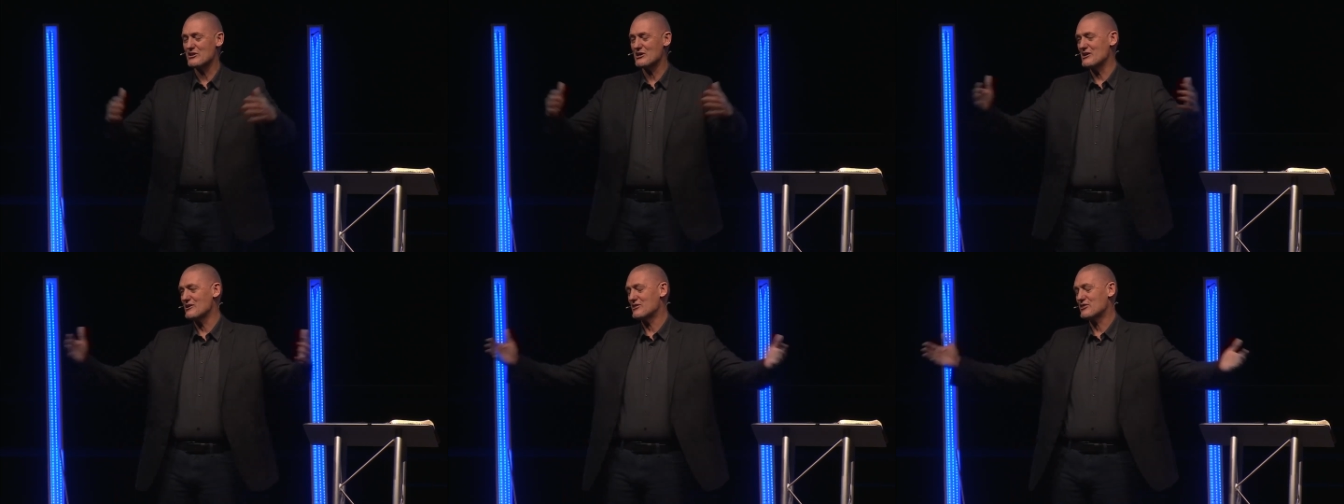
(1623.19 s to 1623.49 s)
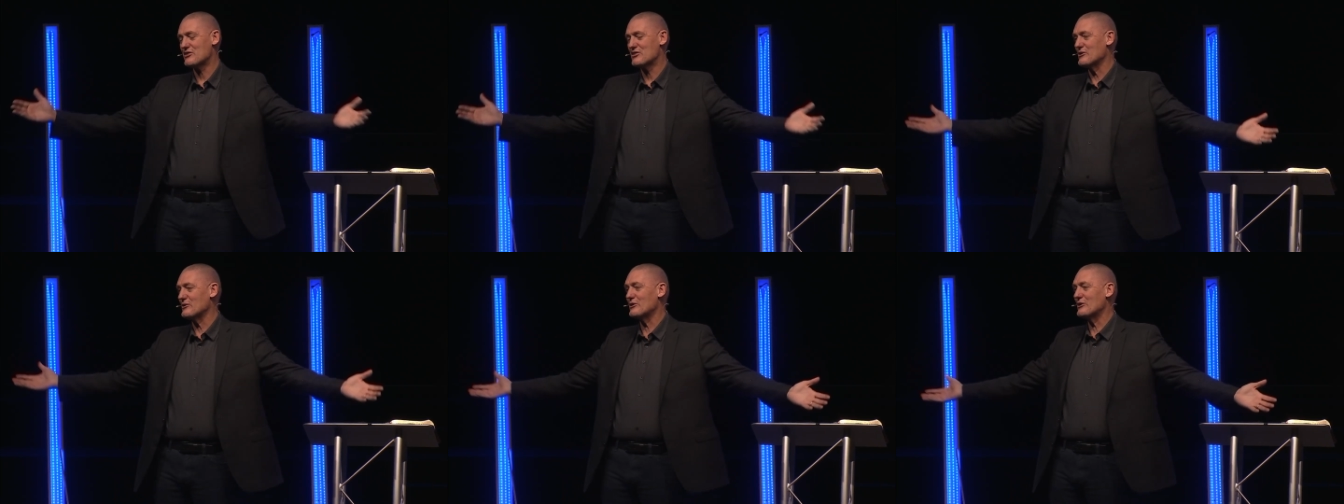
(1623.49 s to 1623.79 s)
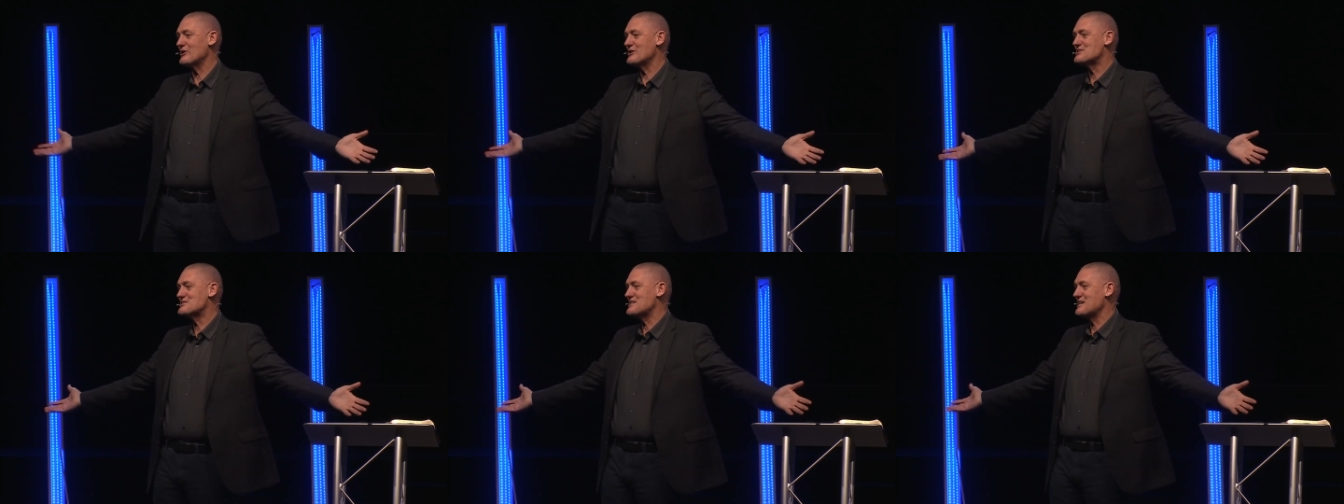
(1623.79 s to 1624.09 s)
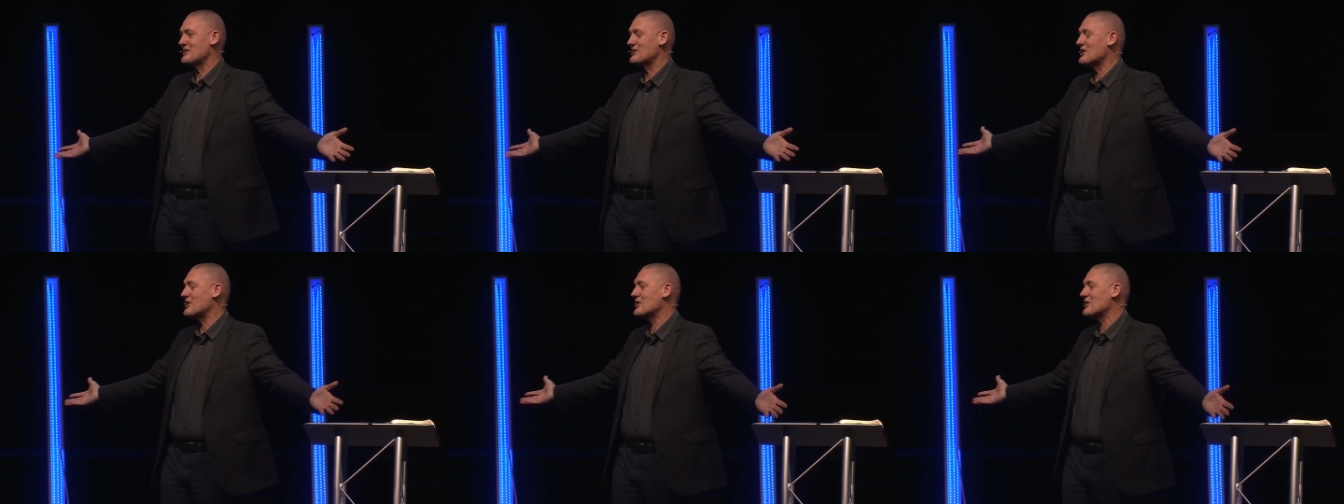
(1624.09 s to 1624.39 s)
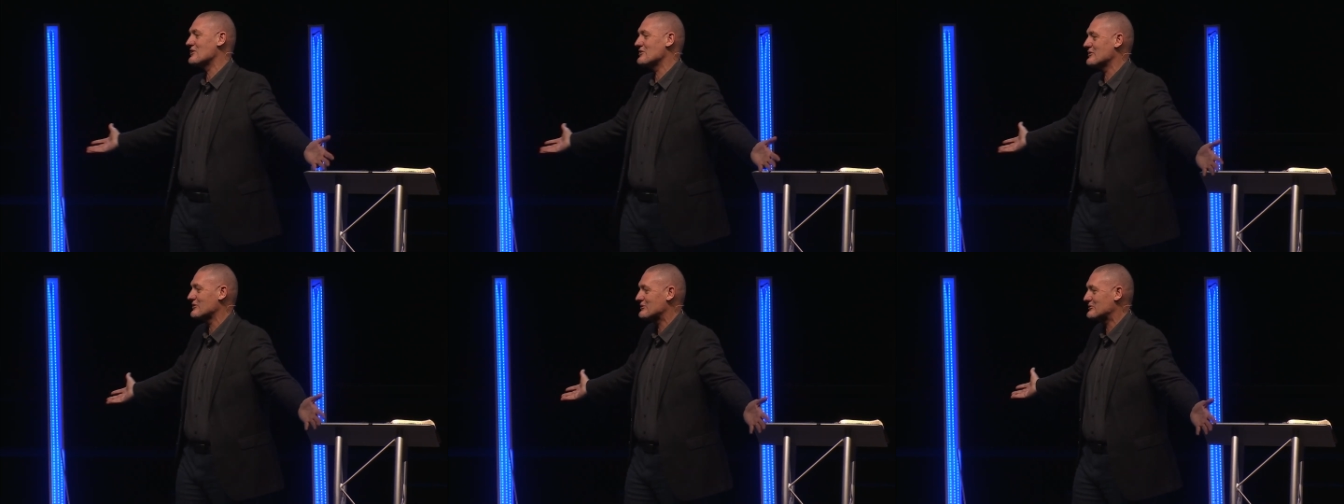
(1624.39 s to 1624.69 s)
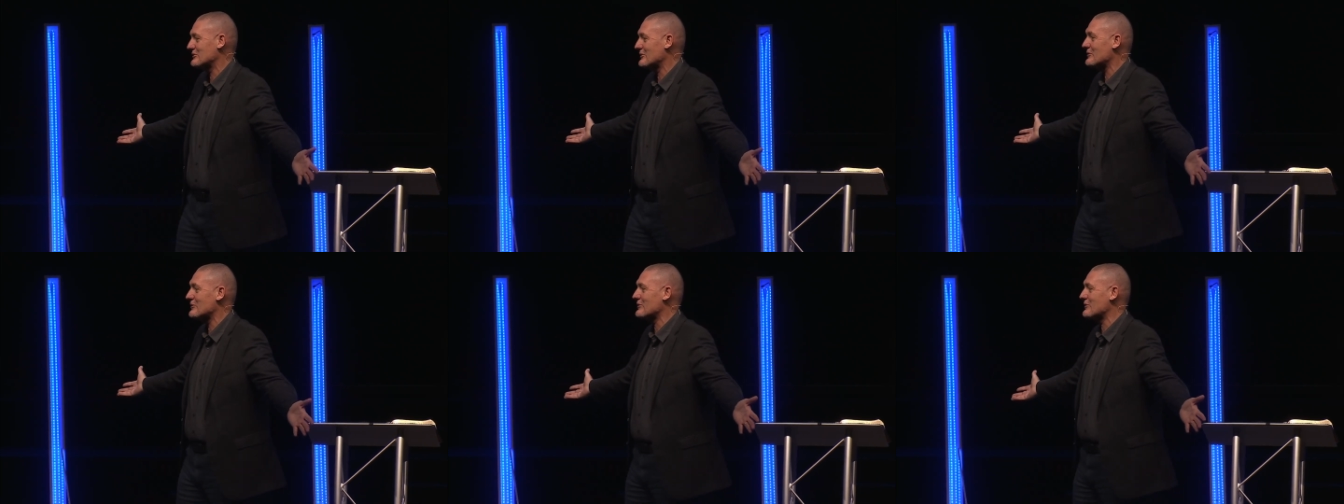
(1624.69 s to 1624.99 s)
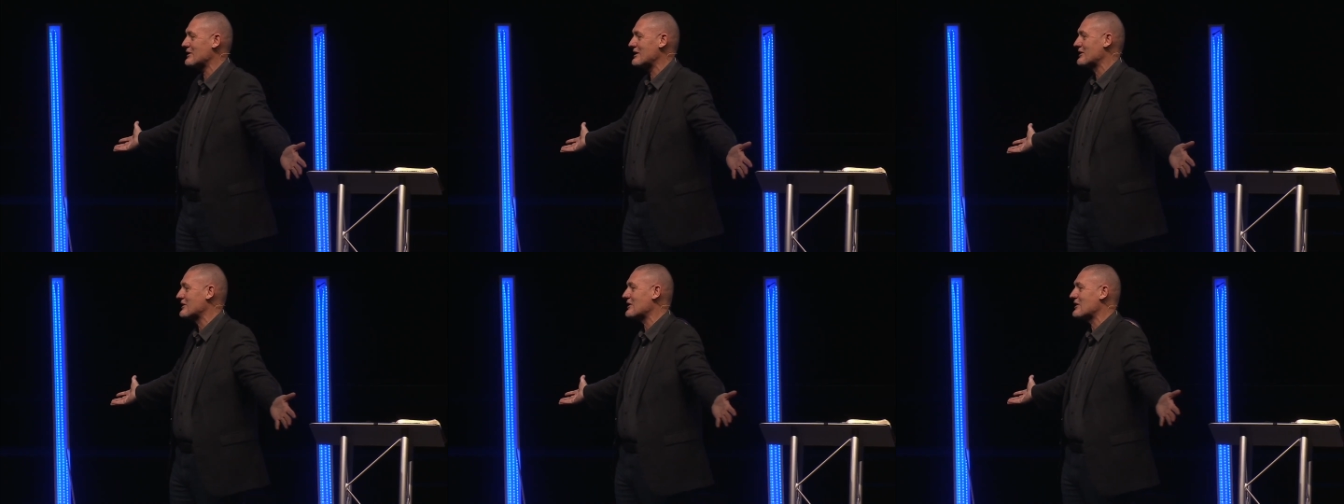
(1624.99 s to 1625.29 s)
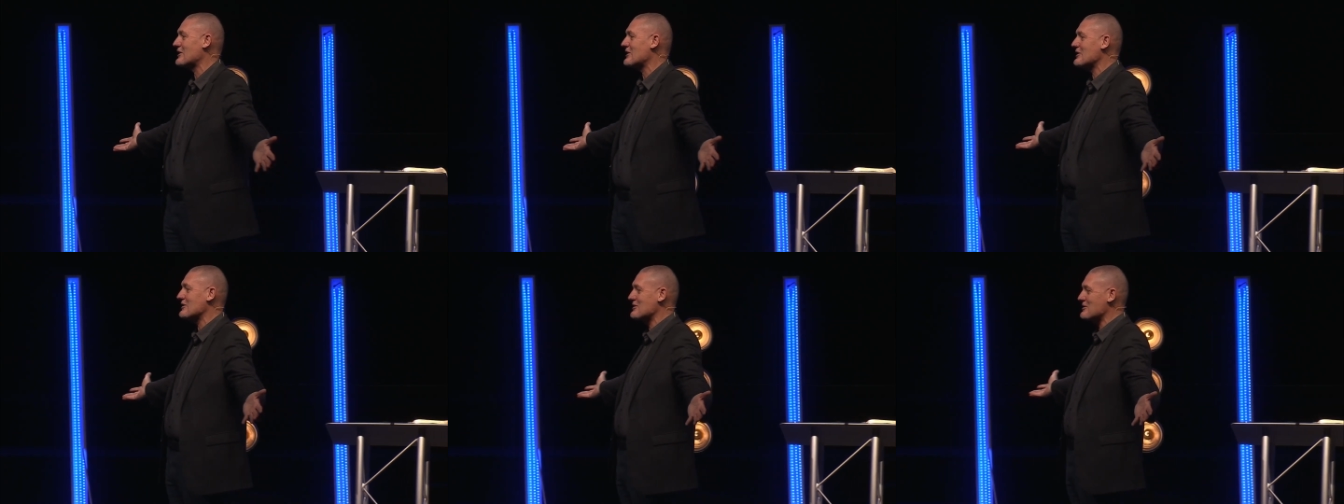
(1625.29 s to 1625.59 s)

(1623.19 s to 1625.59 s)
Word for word: the authority and all the glory and all